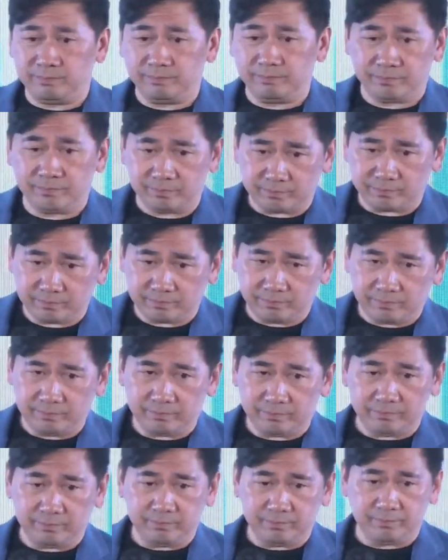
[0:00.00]

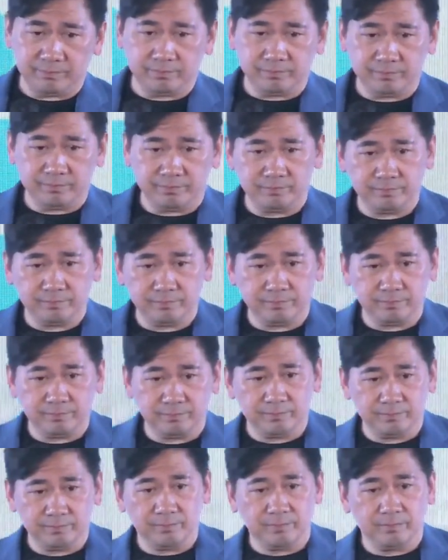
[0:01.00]

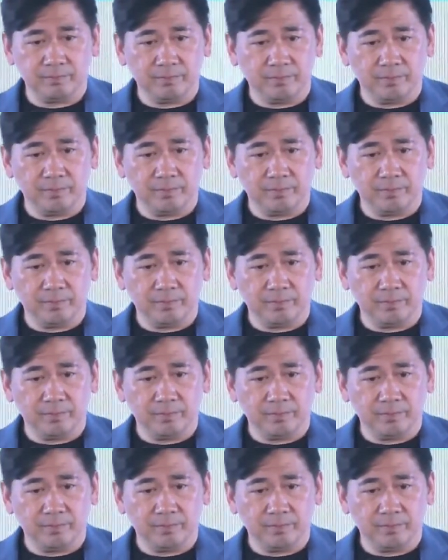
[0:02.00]
(silence)